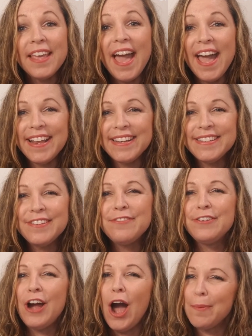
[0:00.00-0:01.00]
And
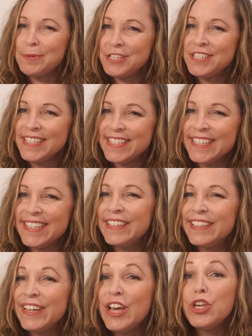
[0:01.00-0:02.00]
for option D,
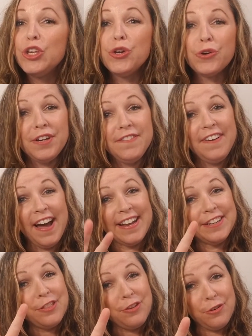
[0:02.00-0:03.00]
you could
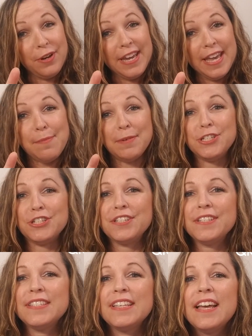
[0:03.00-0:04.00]
find 3
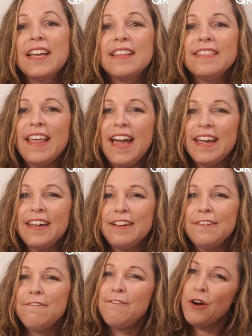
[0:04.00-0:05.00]
images like
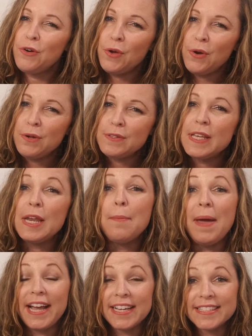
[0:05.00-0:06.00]
photos in a
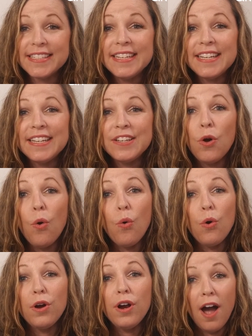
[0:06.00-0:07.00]
magazine
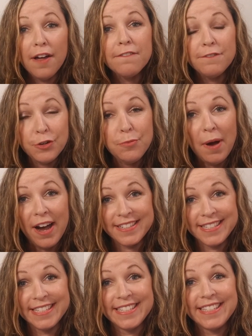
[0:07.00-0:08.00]
or on food
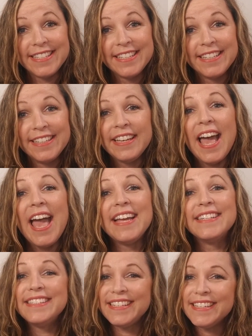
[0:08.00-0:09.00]
boxes
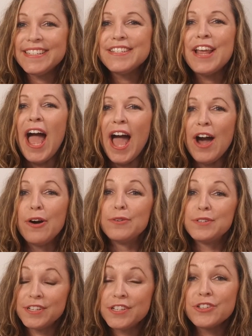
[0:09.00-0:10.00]
and teach how
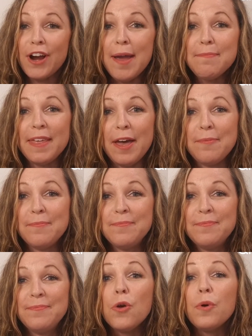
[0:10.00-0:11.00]
to describe them.
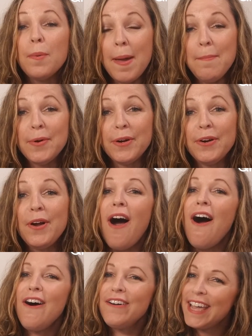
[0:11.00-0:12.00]
Remember,
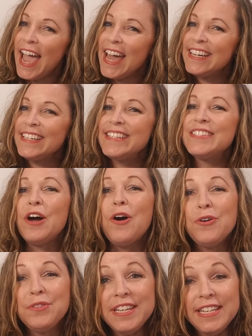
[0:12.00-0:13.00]
all candidates
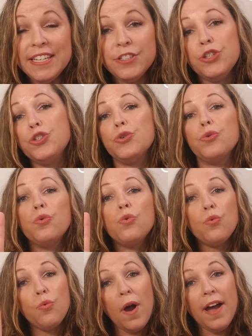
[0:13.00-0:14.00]
only need to do
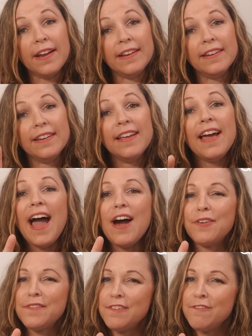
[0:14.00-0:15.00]
1 out
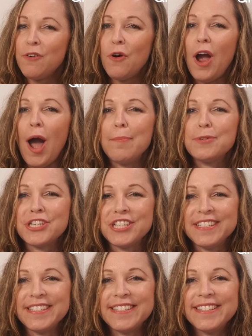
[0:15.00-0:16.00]
of the 4
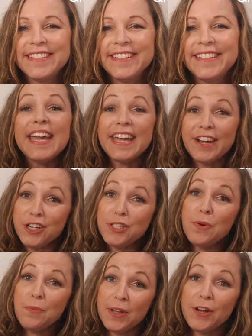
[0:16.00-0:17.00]
options. Here's
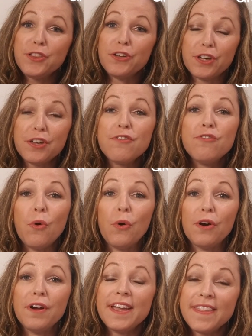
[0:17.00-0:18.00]
what we are looking
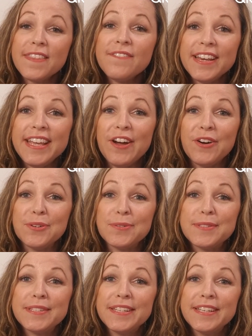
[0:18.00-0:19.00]
for in the
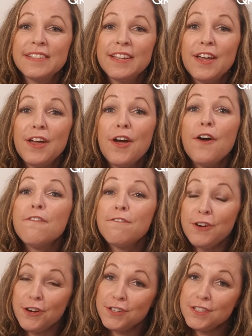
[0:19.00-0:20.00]
videos.
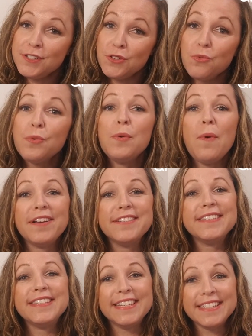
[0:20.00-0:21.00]
First, we want to
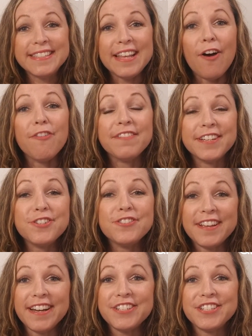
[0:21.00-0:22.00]
see a
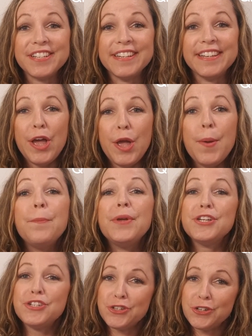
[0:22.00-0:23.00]
self-introduction. Be
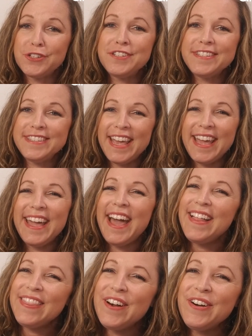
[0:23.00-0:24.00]
sure to say
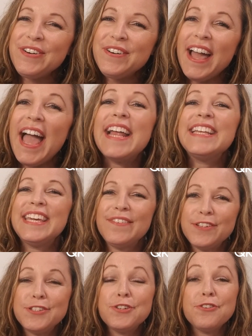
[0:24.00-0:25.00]
hello and give
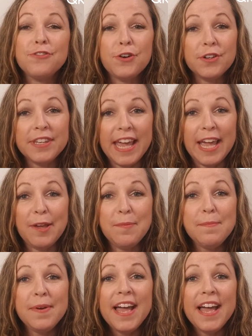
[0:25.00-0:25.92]
us your full name.